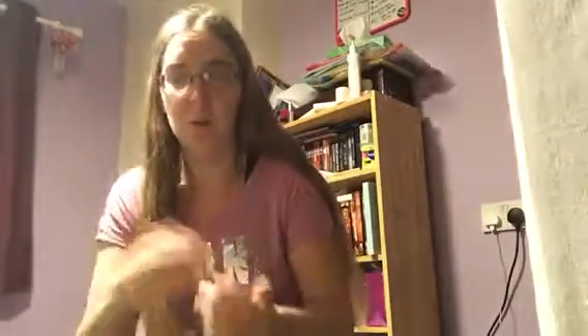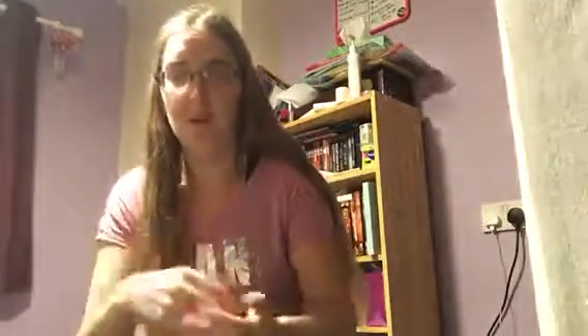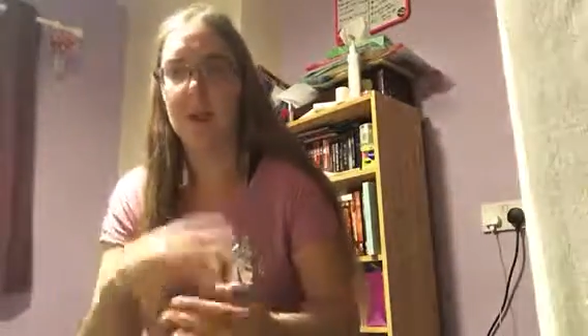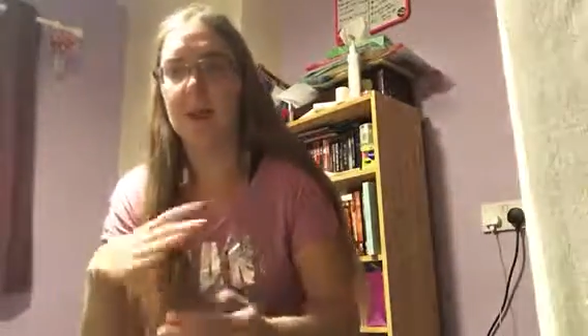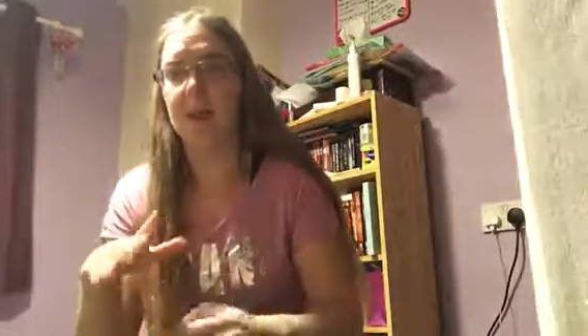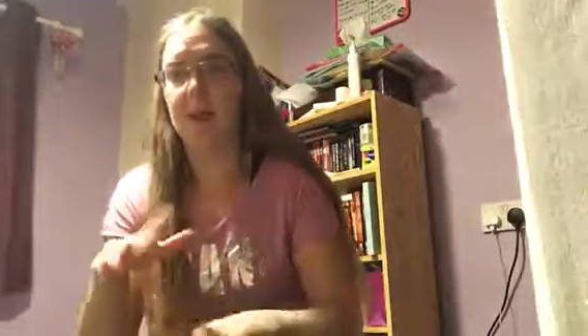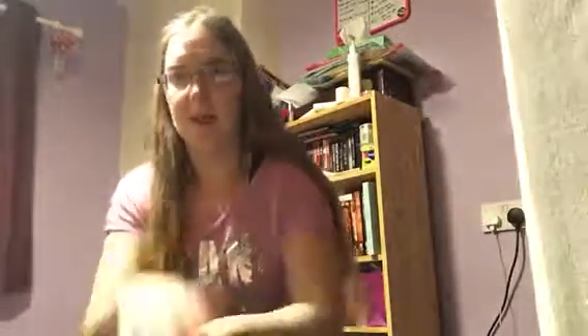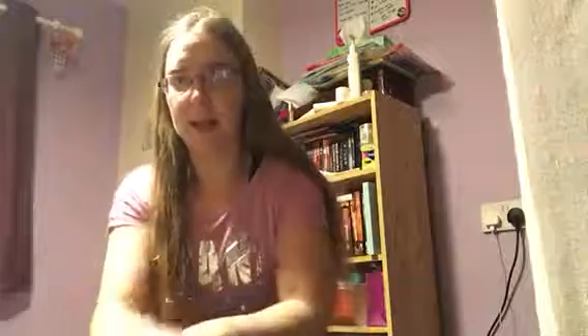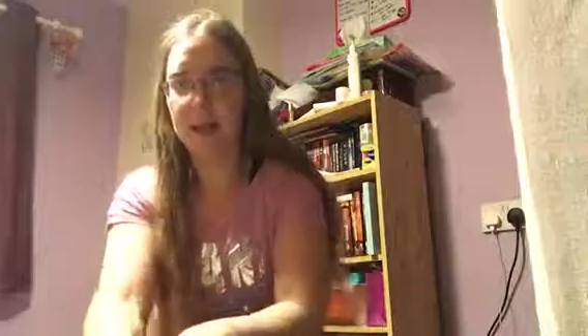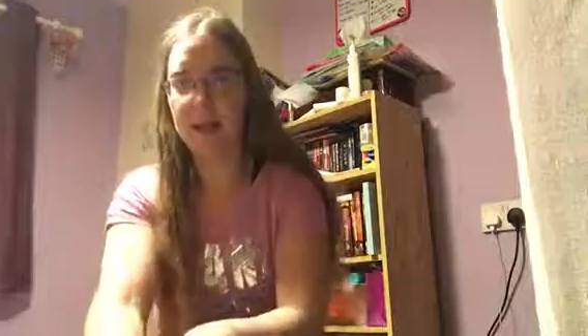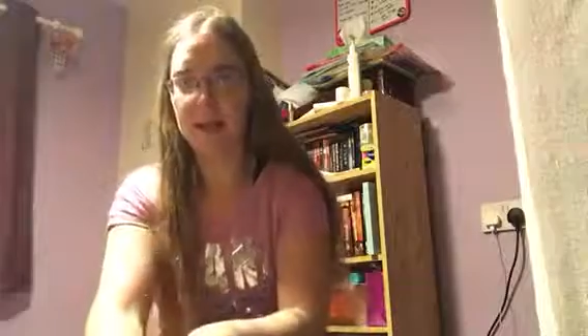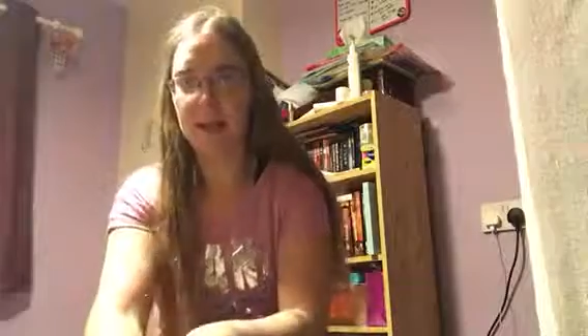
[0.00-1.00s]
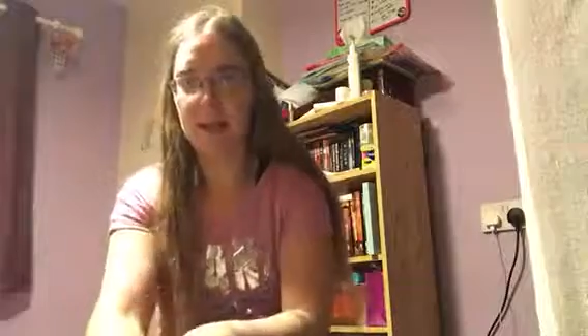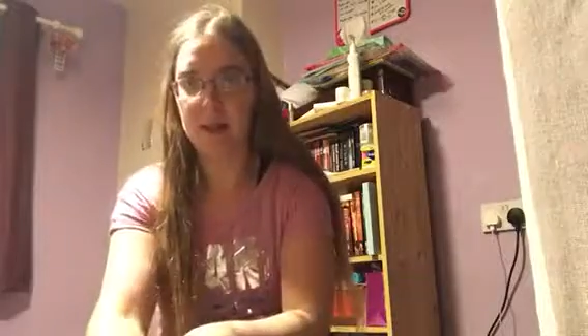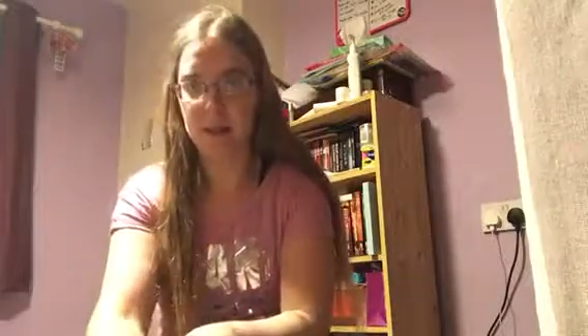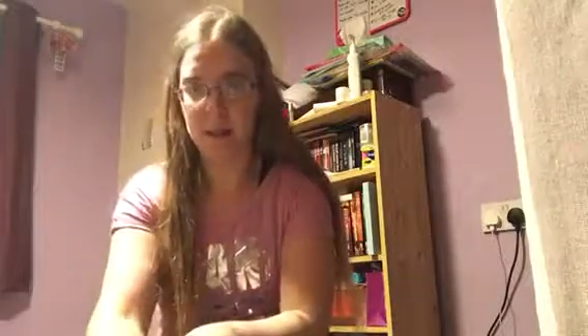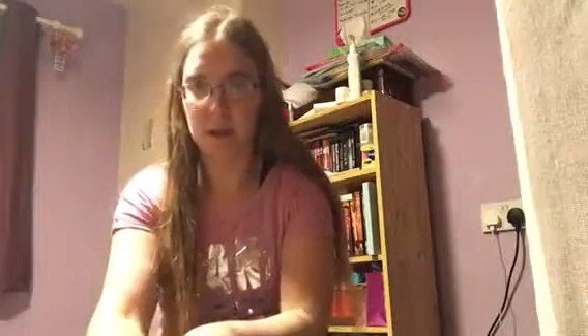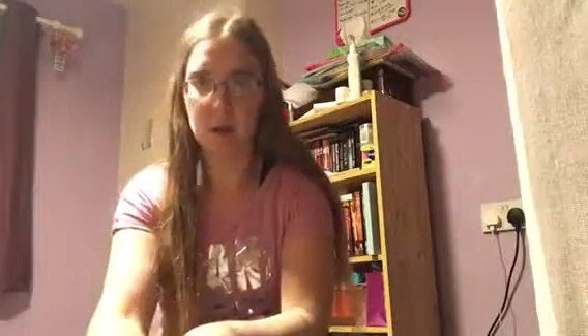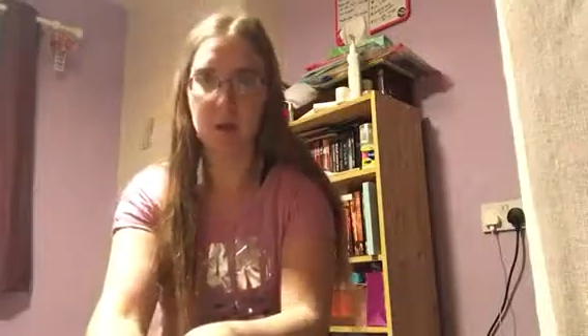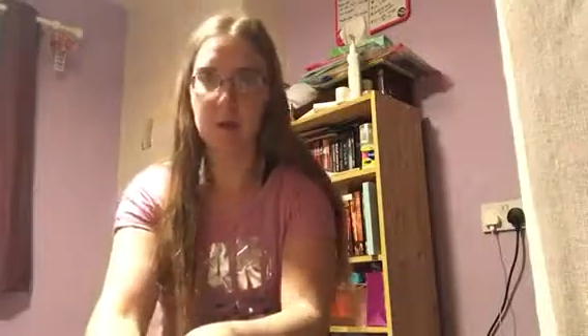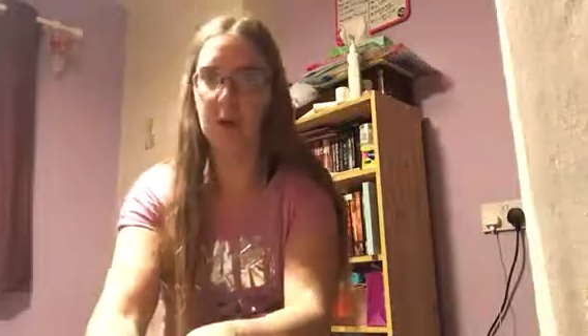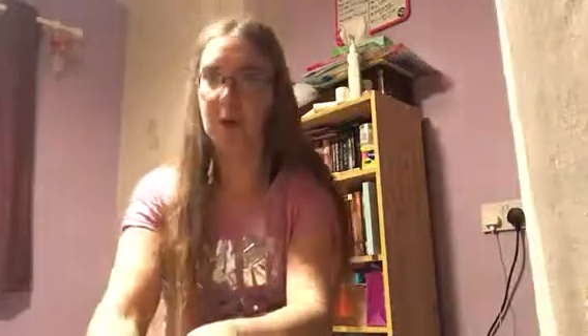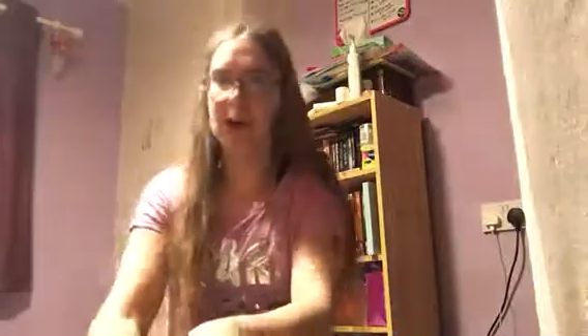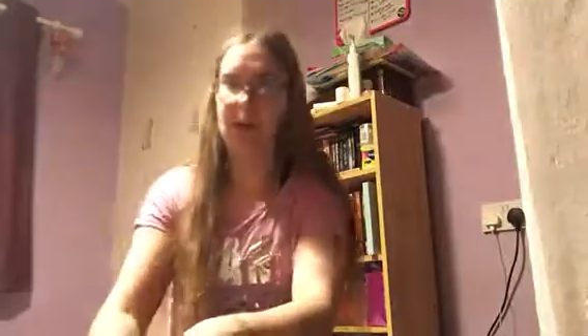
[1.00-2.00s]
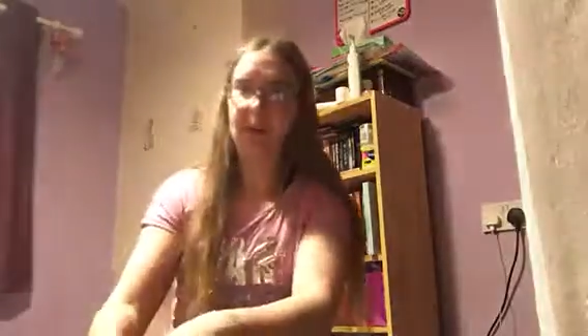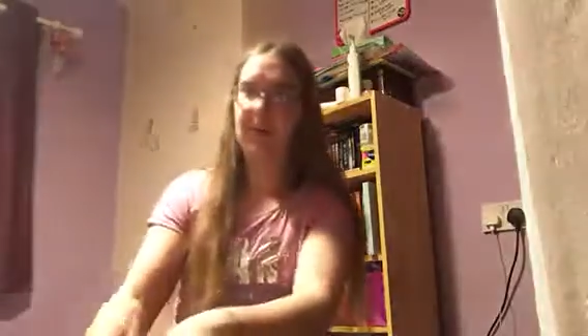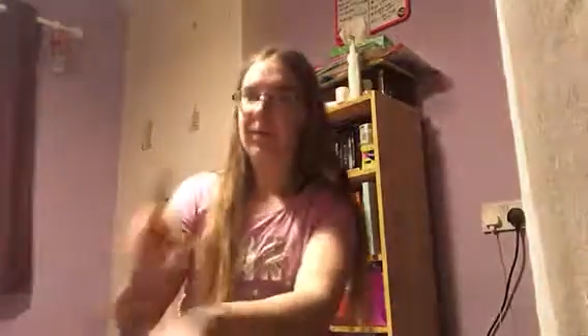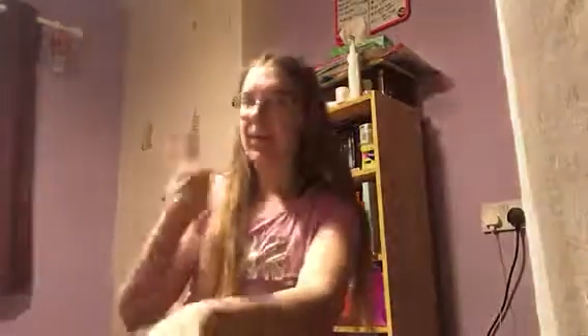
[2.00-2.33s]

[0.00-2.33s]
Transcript: We do that in a normal way.